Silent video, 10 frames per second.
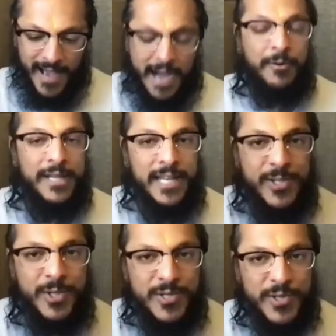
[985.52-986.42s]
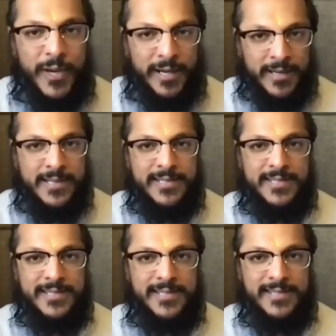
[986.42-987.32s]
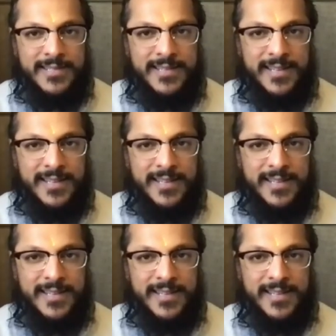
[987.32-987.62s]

our nature is awareness.